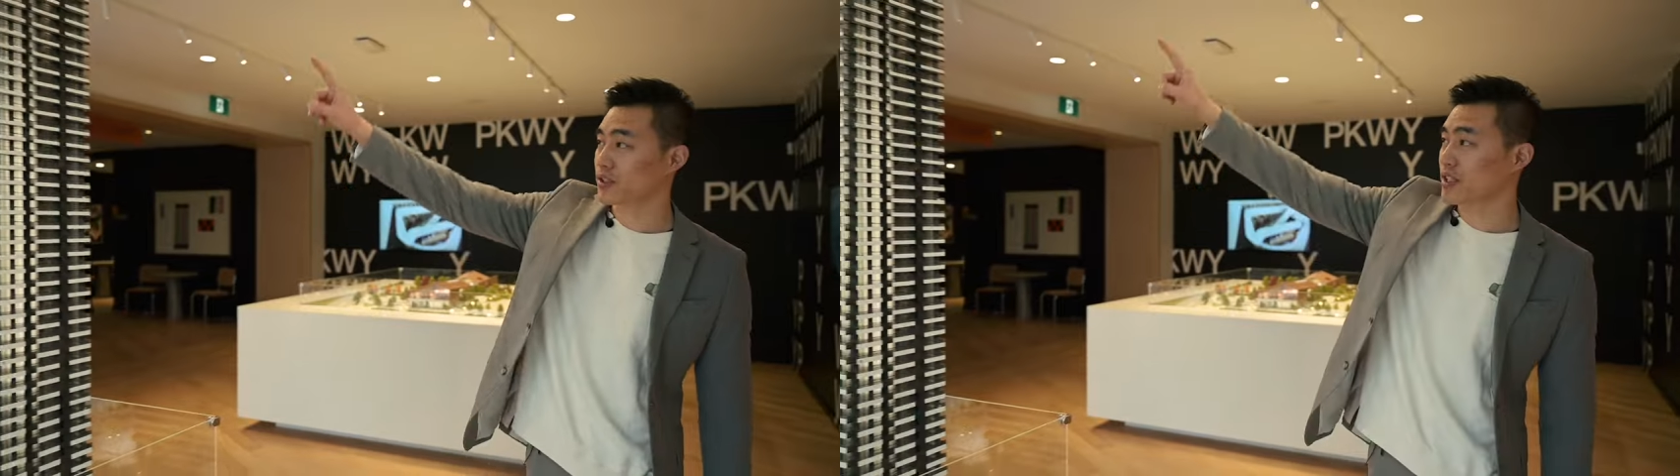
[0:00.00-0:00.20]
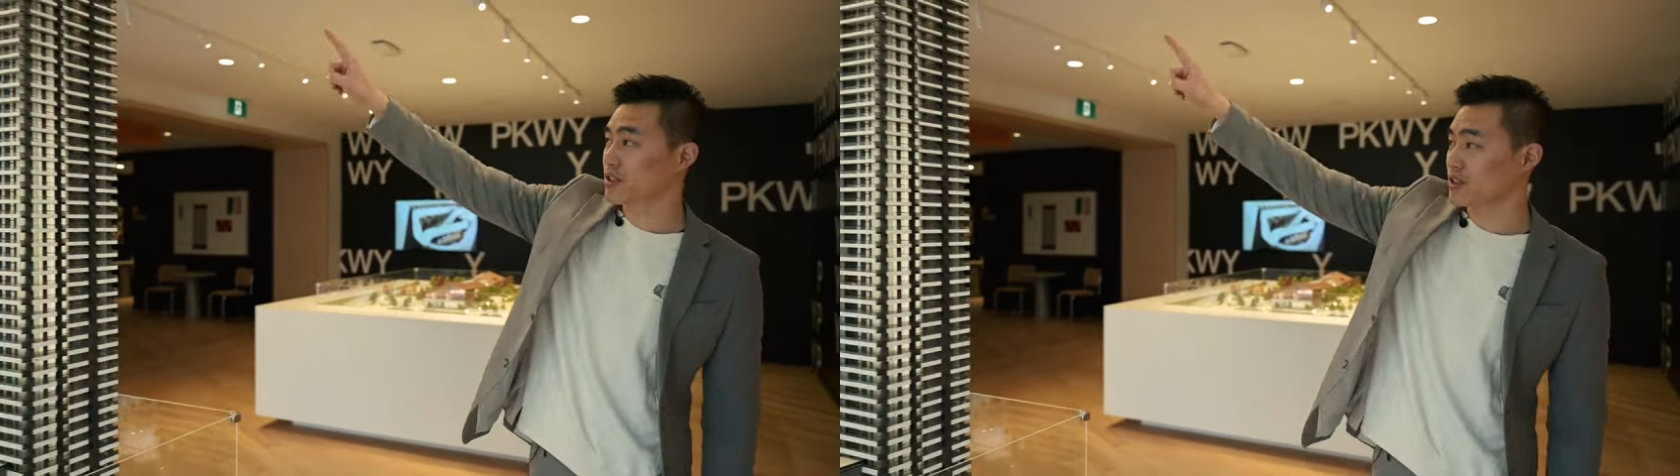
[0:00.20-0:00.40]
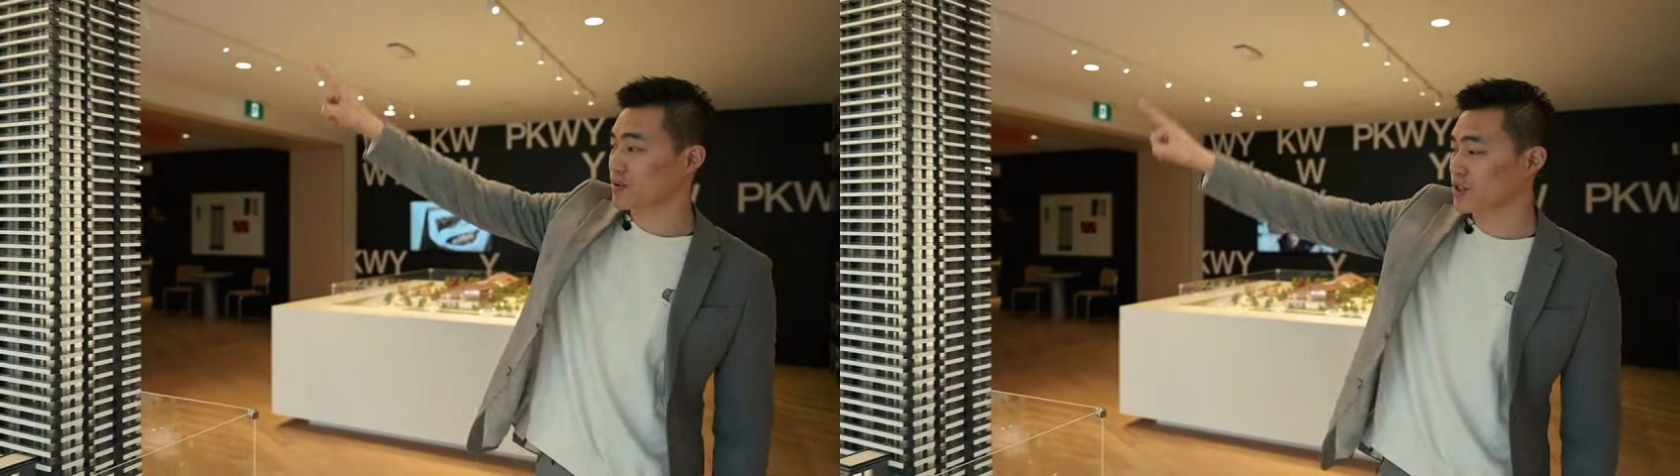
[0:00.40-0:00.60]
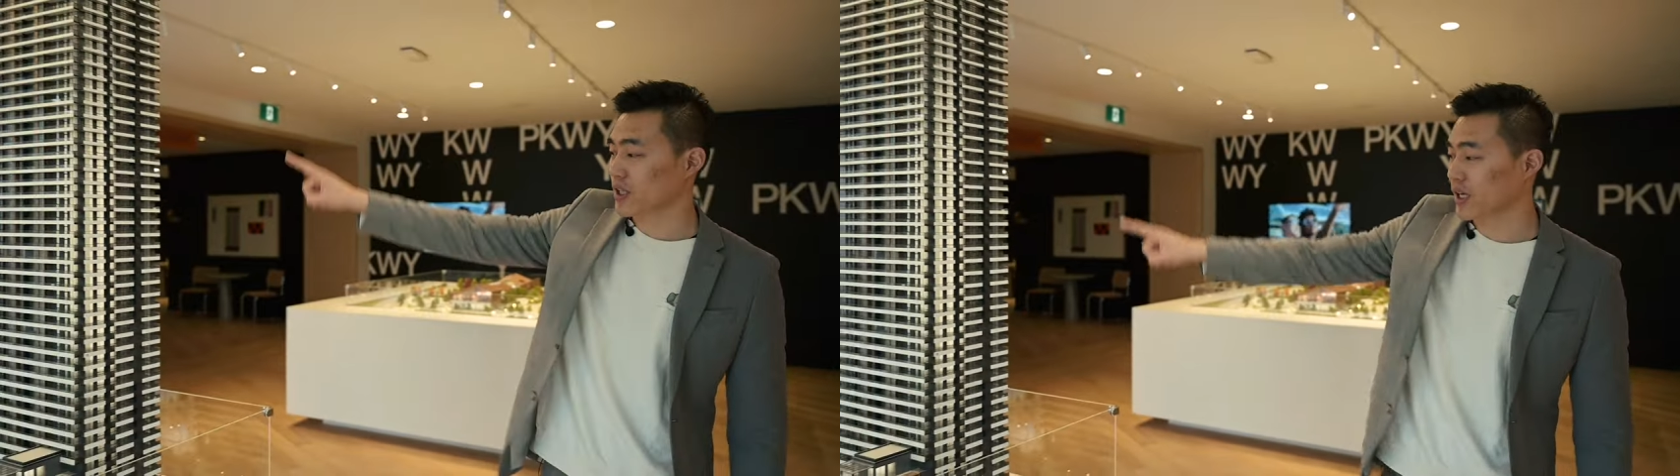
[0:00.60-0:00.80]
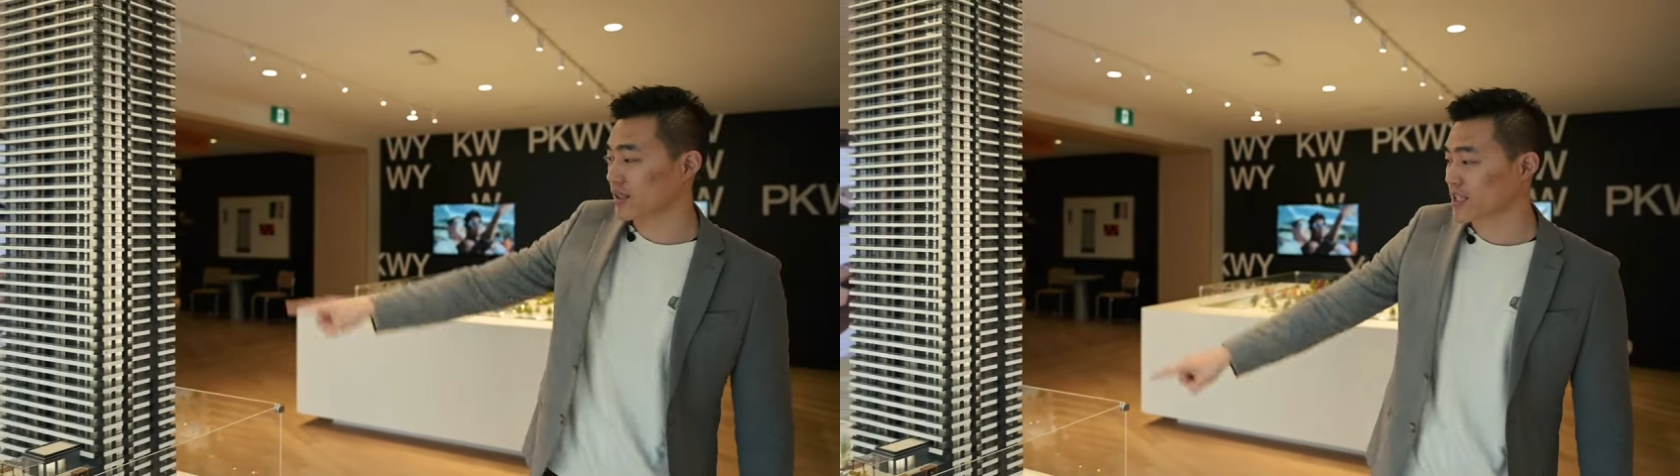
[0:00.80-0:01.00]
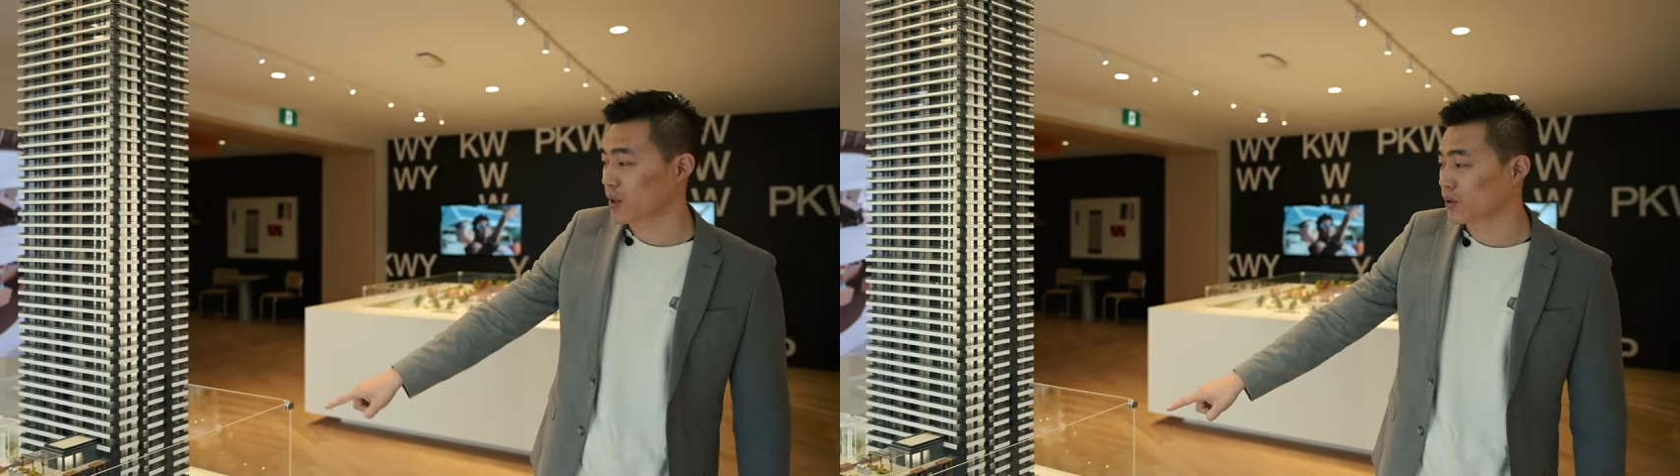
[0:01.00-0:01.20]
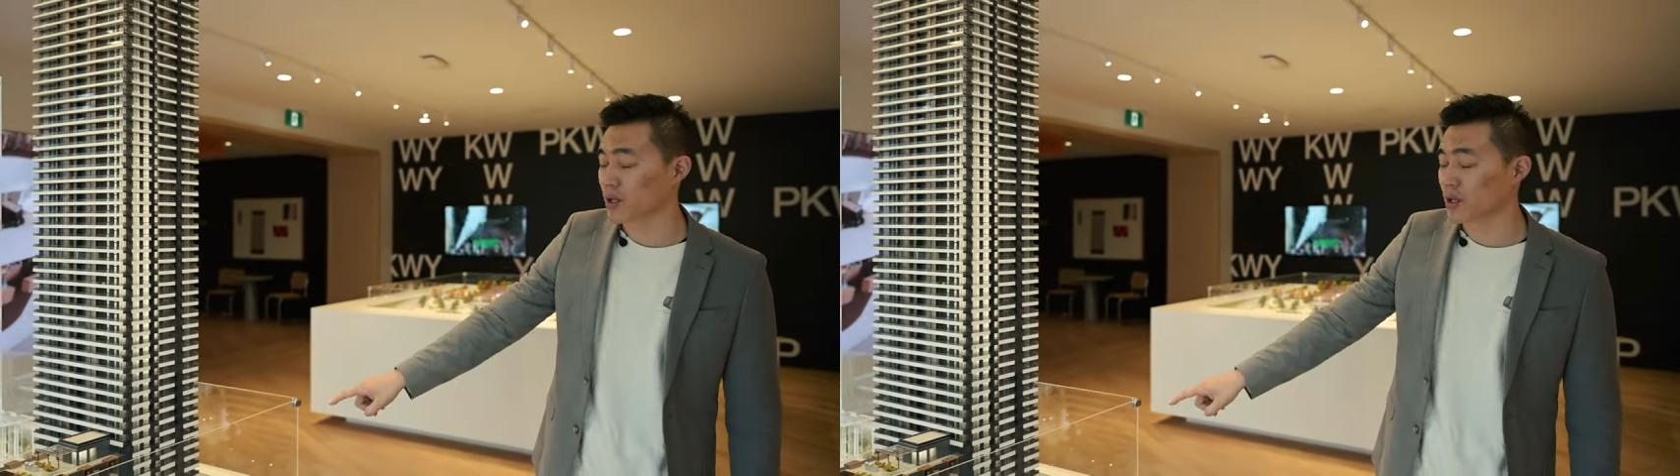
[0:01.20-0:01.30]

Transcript: This is tower